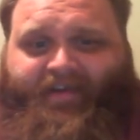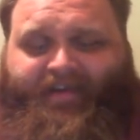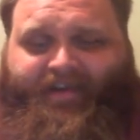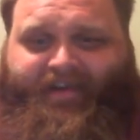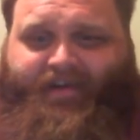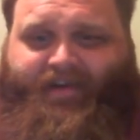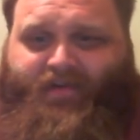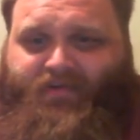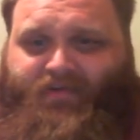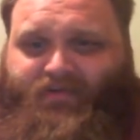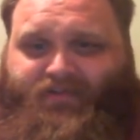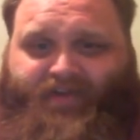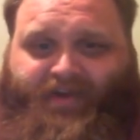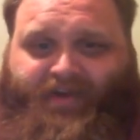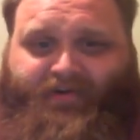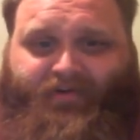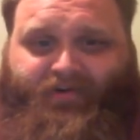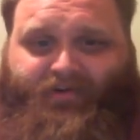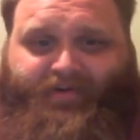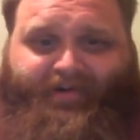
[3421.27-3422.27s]
you know,
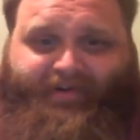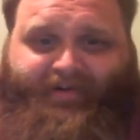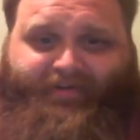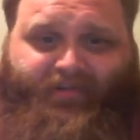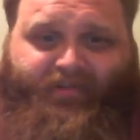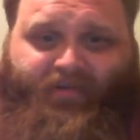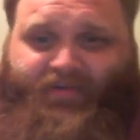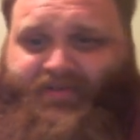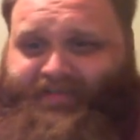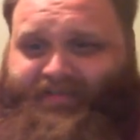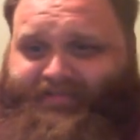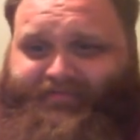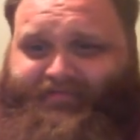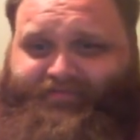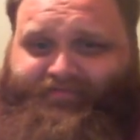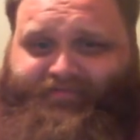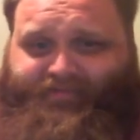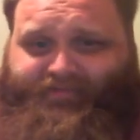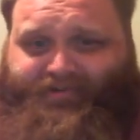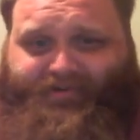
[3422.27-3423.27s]
gender
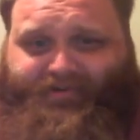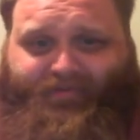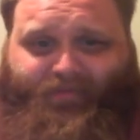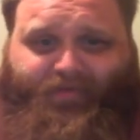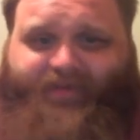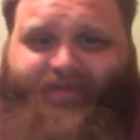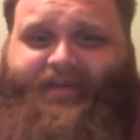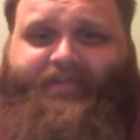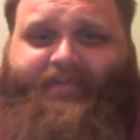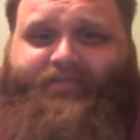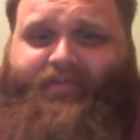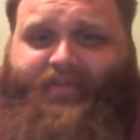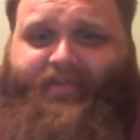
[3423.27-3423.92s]
inclusive or whatever